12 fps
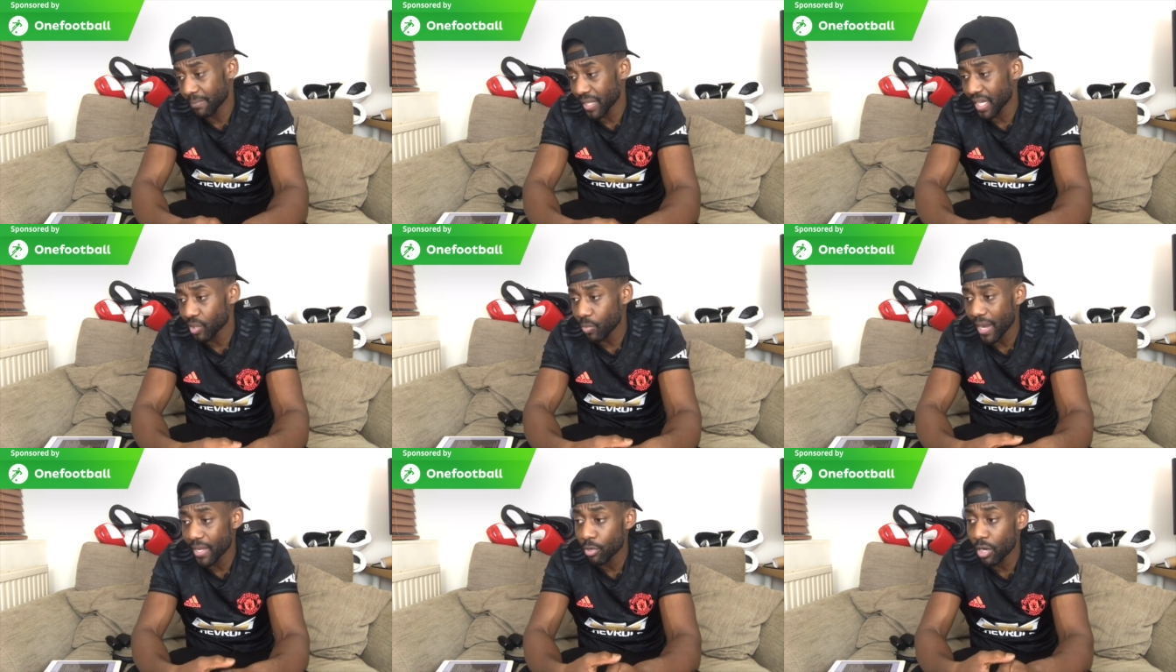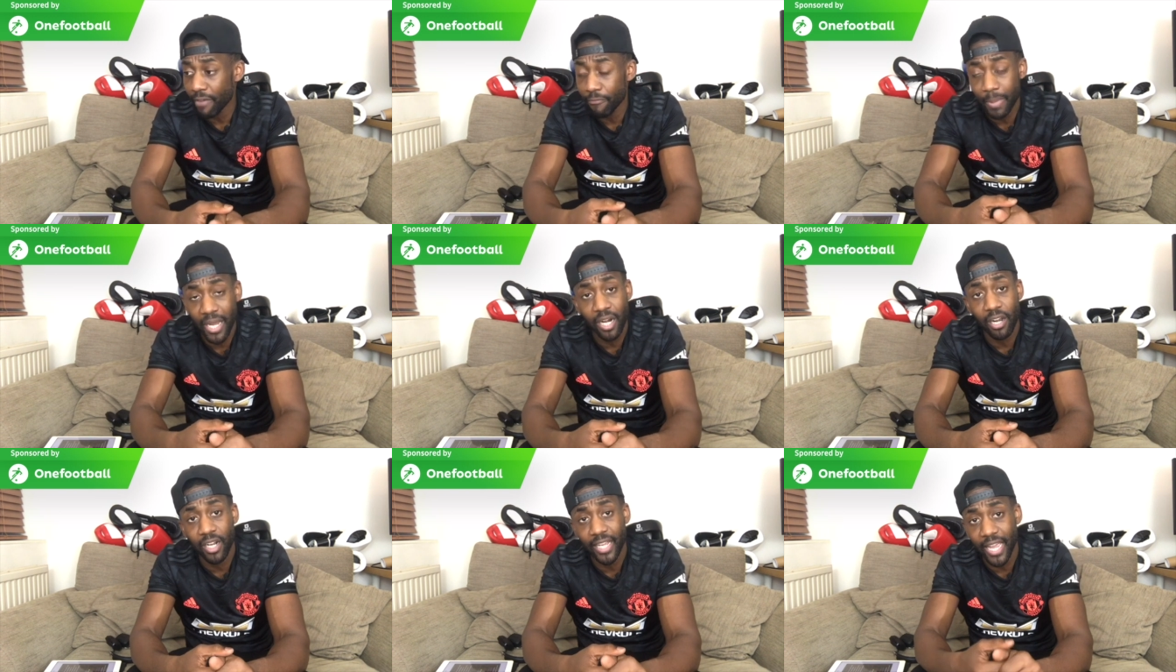That's why you'll have better
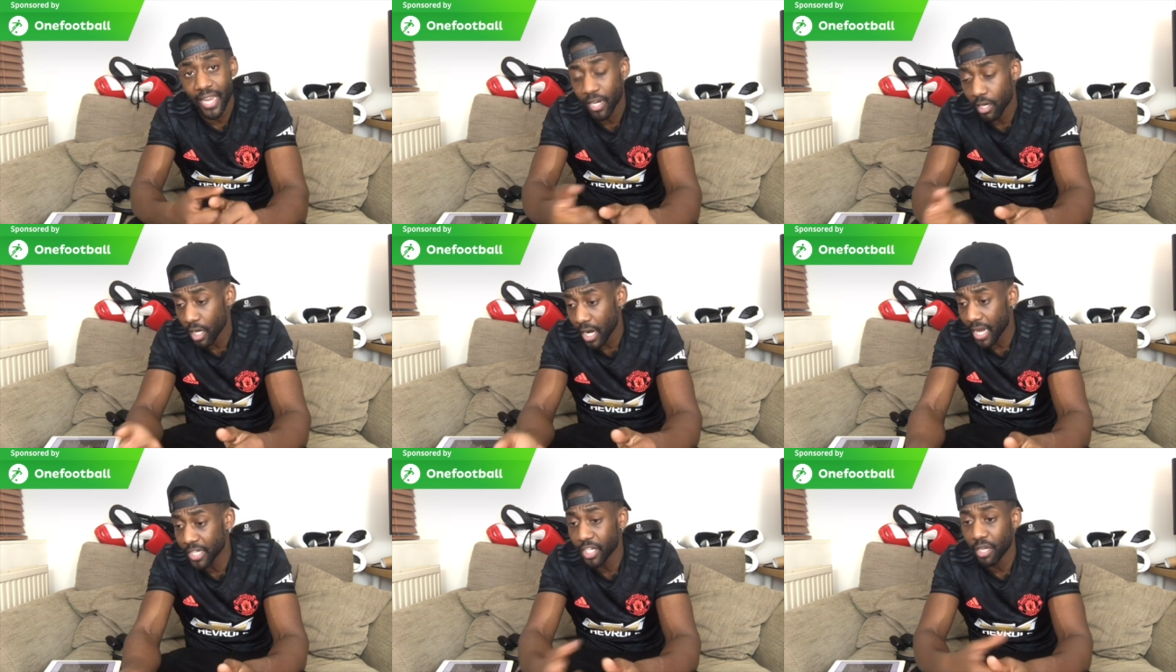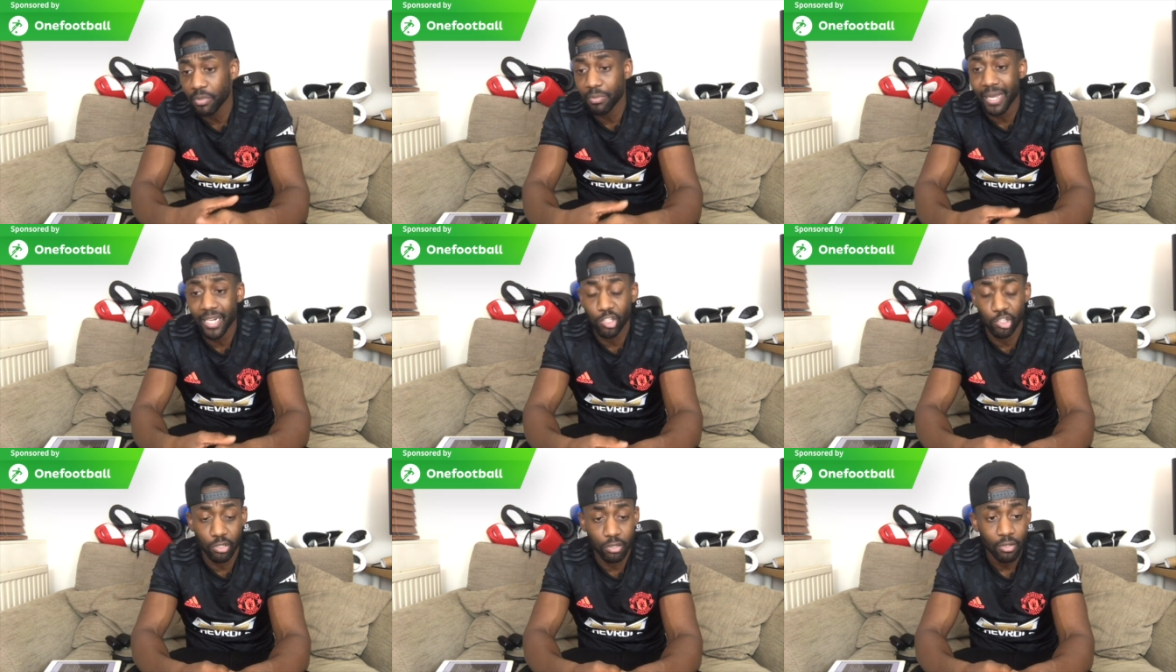luck getting a James
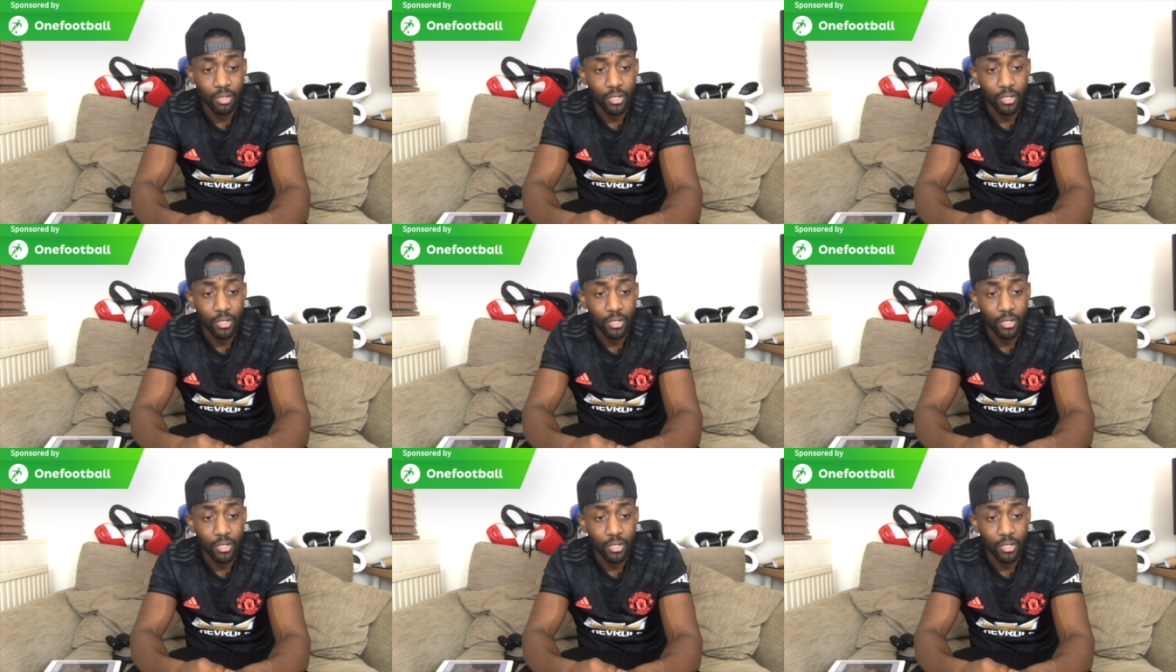Maddison